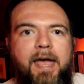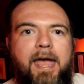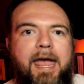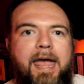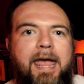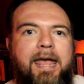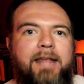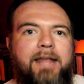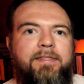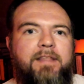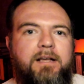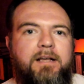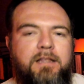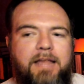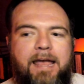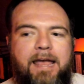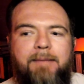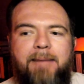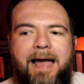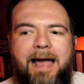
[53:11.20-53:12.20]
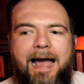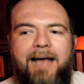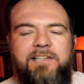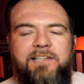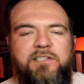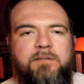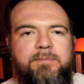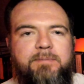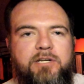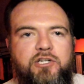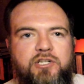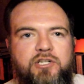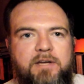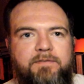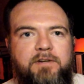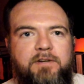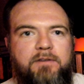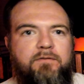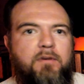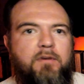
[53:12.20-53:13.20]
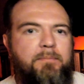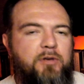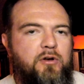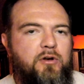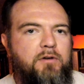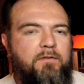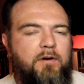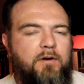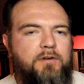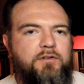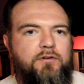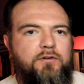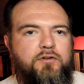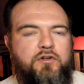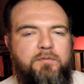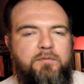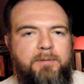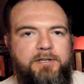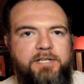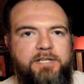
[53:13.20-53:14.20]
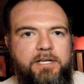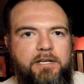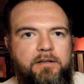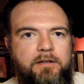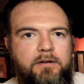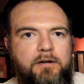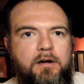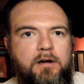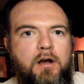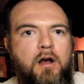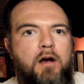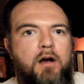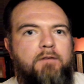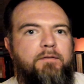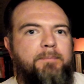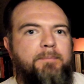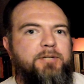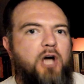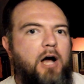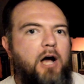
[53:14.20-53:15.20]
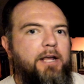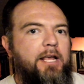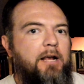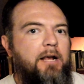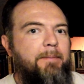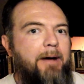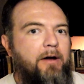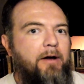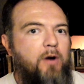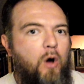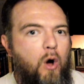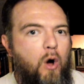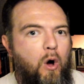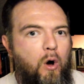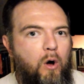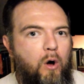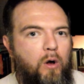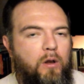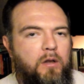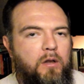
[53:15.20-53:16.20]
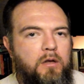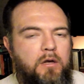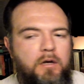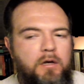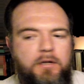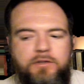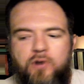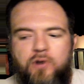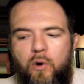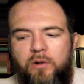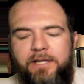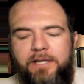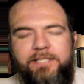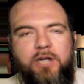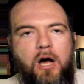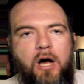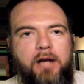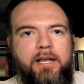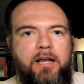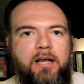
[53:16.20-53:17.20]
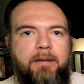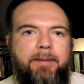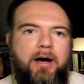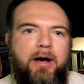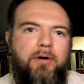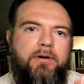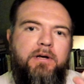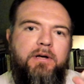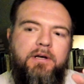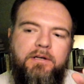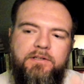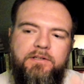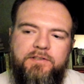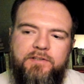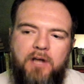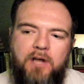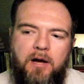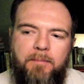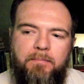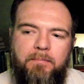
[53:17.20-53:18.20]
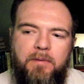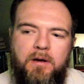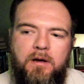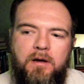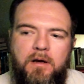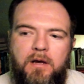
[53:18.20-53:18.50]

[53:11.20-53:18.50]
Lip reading: And the claim has to be shifted from universal to particular, from talking about all to only talking about some.